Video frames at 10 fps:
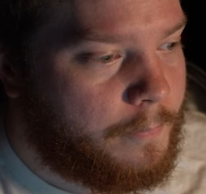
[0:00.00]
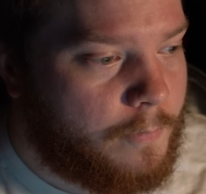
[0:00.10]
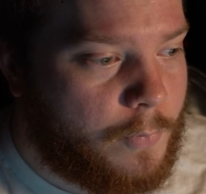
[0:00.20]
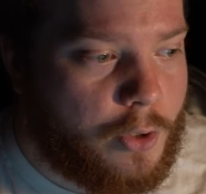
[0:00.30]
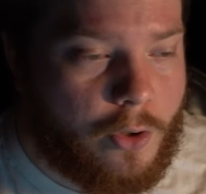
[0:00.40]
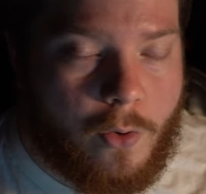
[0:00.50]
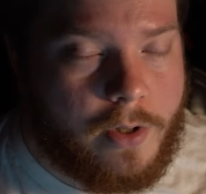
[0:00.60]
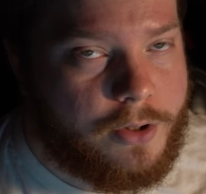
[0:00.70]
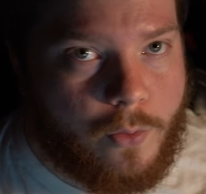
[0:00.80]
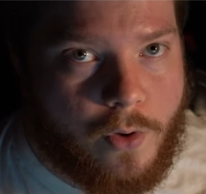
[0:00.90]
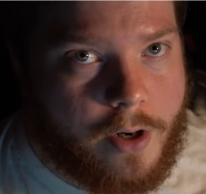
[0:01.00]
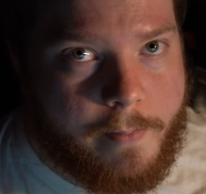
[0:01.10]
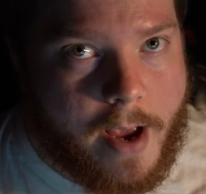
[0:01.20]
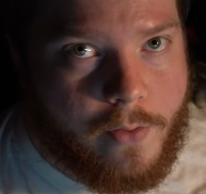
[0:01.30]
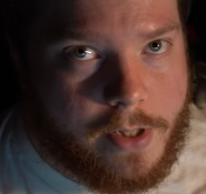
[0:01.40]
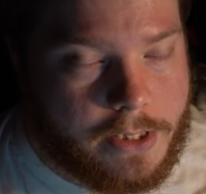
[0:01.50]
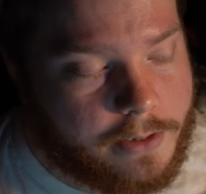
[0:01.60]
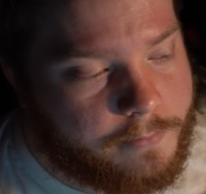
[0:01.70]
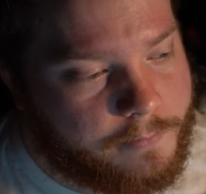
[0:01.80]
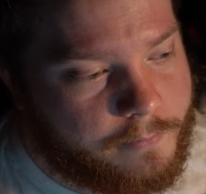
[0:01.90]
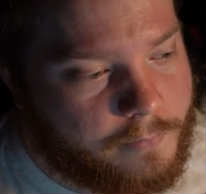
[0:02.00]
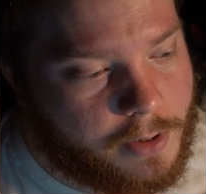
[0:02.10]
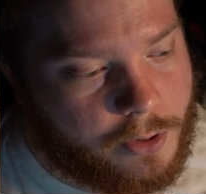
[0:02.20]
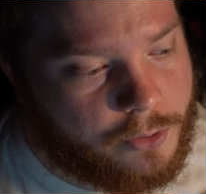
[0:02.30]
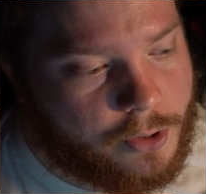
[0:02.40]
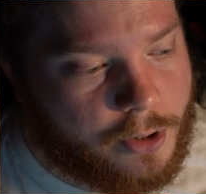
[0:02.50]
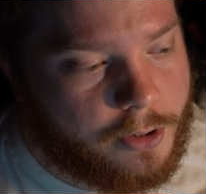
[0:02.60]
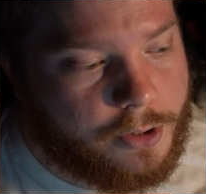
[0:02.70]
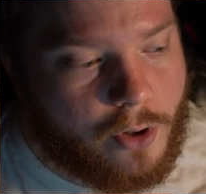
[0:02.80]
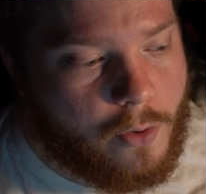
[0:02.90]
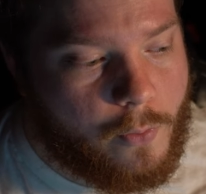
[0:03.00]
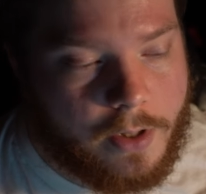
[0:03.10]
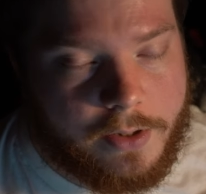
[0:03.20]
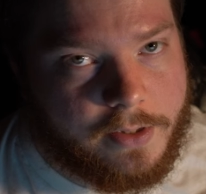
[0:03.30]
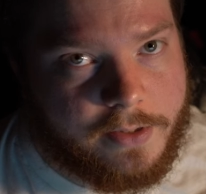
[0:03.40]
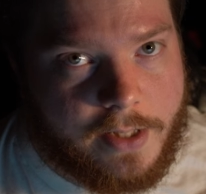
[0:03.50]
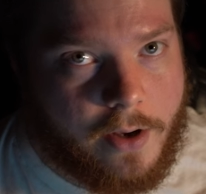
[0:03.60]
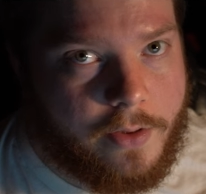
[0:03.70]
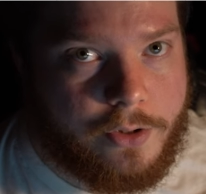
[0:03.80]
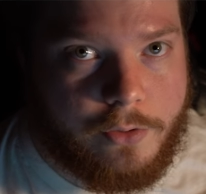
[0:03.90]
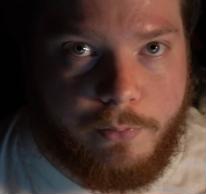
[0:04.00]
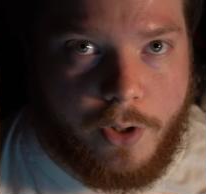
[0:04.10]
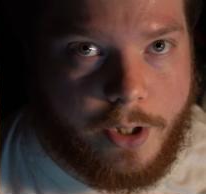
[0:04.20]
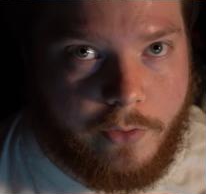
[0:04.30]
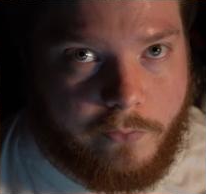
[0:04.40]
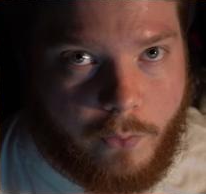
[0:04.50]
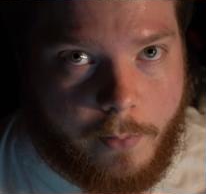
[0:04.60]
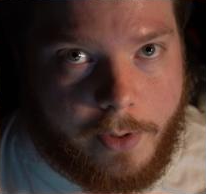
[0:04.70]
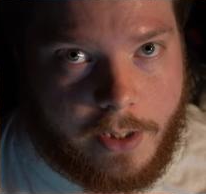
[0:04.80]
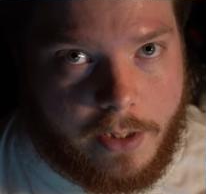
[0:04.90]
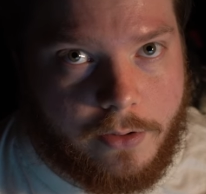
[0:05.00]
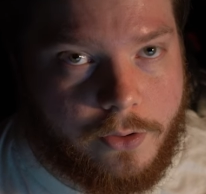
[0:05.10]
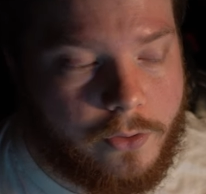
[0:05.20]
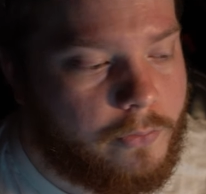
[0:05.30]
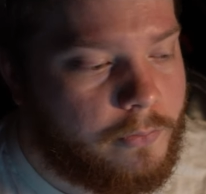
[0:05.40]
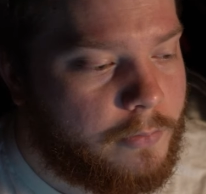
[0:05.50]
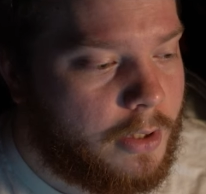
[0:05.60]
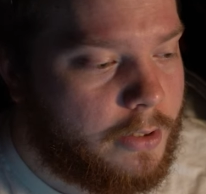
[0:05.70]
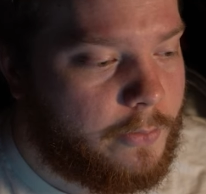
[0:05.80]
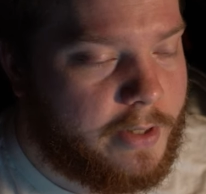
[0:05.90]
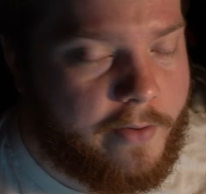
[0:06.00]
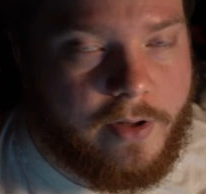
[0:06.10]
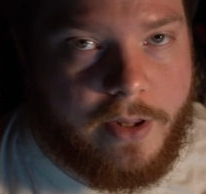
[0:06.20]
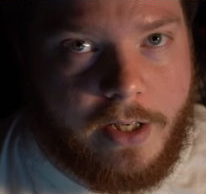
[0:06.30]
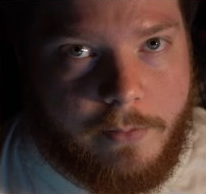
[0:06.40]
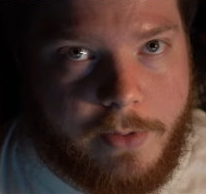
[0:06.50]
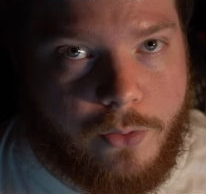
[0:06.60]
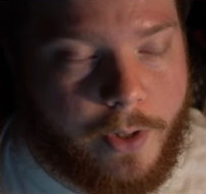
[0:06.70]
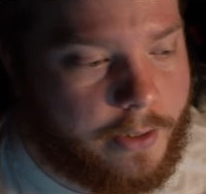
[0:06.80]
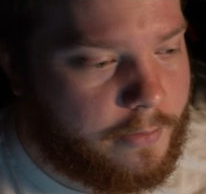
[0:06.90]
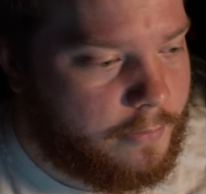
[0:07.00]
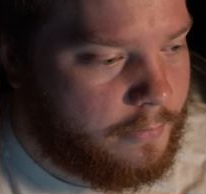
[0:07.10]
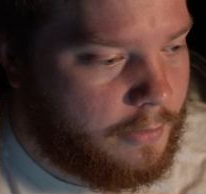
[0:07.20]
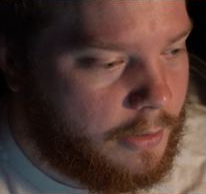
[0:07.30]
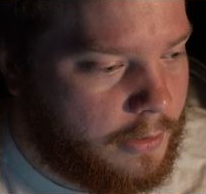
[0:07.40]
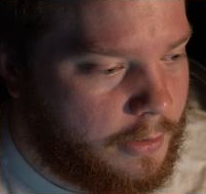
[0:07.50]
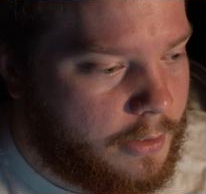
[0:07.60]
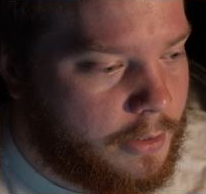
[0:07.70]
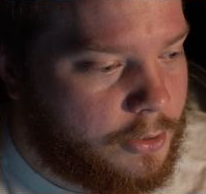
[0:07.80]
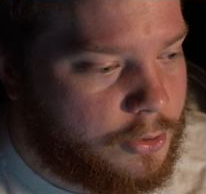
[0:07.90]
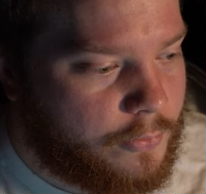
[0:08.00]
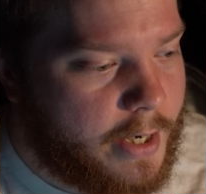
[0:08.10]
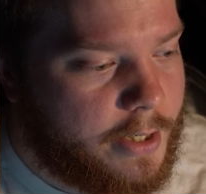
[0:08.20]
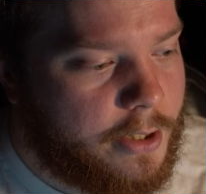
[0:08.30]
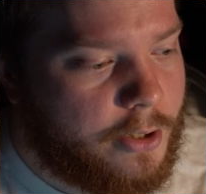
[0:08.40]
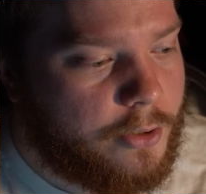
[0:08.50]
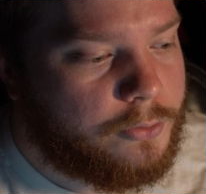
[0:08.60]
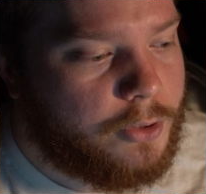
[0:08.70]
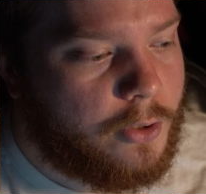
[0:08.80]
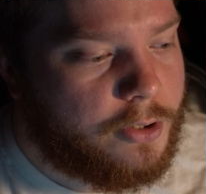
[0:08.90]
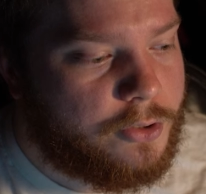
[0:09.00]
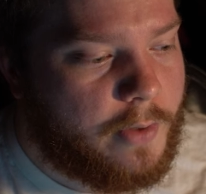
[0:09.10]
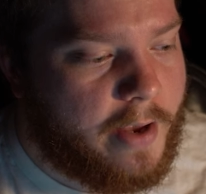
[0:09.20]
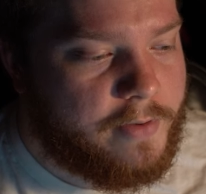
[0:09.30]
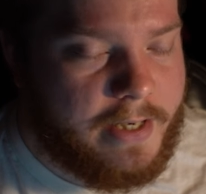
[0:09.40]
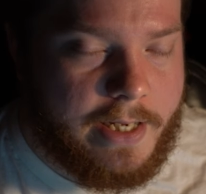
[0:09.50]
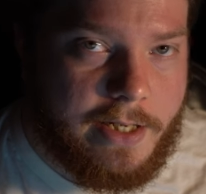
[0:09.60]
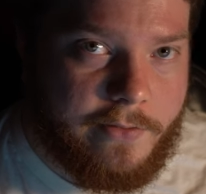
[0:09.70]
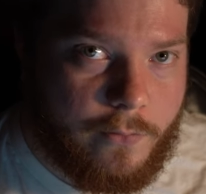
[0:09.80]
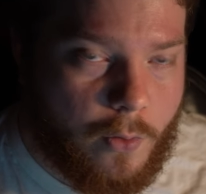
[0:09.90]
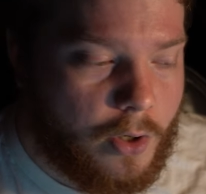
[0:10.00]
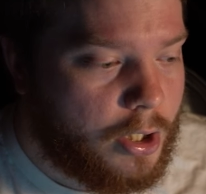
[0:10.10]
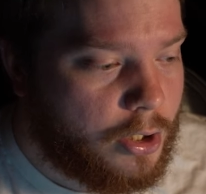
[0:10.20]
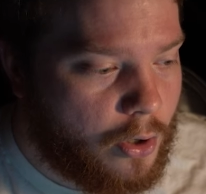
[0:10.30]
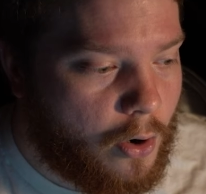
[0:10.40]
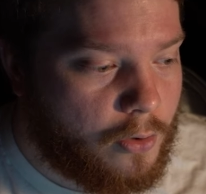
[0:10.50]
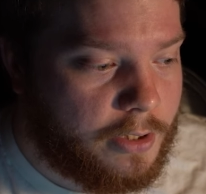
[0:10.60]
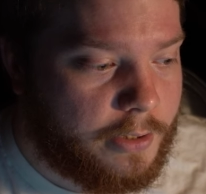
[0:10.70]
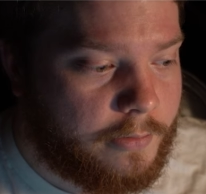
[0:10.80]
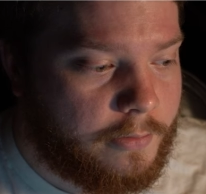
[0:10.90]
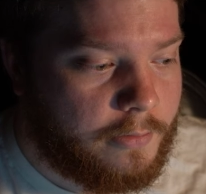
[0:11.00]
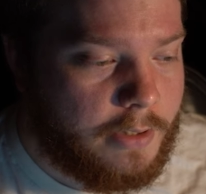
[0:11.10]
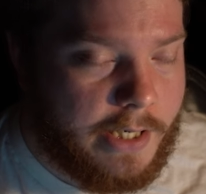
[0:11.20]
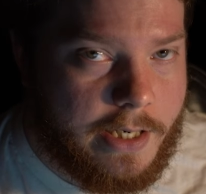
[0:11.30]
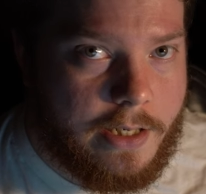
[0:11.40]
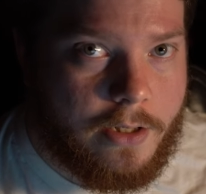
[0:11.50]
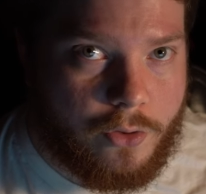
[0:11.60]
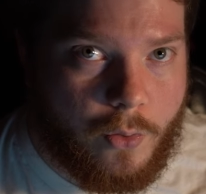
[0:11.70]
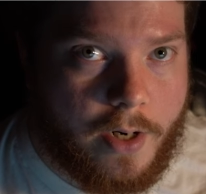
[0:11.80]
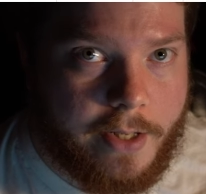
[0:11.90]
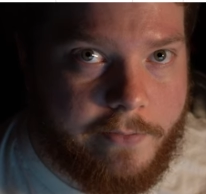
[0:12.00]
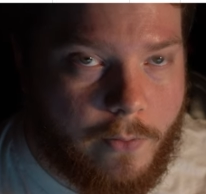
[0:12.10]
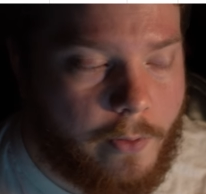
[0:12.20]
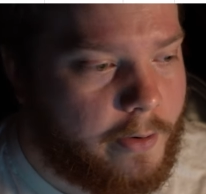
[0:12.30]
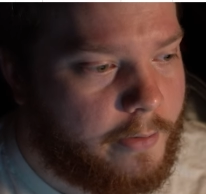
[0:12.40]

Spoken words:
You don't want the word amount in it, and you certainly don't want the cell that you're putting your formula into. You want everything in between. So right here you'll notice you have an E4 colon E24.